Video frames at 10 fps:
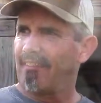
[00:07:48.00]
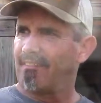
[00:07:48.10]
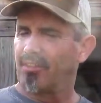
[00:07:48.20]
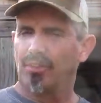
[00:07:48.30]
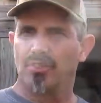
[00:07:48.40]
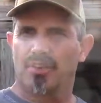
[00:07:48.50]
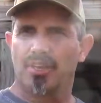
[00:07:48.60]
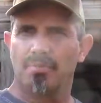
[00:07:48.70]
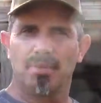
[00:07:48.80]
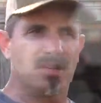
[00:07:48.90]
They'll either
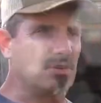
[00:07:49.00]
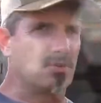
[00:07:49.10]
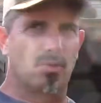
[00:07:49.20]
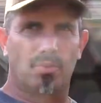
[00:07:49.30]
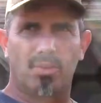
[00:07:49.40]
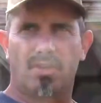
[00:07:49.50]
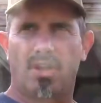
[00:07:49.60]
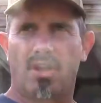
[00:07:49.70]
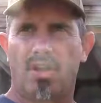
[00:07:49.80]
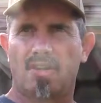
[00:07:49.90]
come in or they're real
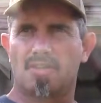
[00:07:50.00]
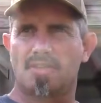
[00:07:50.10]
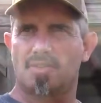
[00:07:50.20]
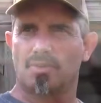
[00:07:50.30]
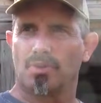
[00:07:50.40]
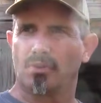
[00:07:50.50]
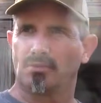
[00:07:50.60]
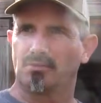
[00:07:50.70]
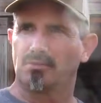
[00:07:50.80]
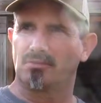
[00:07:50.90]
cautious and
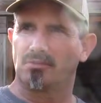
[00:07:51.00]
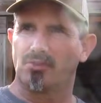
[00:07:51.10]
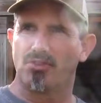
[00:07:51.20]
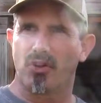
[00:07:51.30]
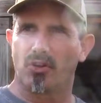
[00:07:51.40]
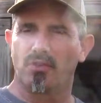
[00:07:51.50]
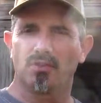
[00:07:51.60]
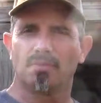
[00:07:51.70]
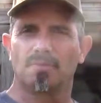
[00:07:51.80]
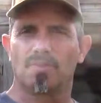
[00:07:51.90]
real nervous.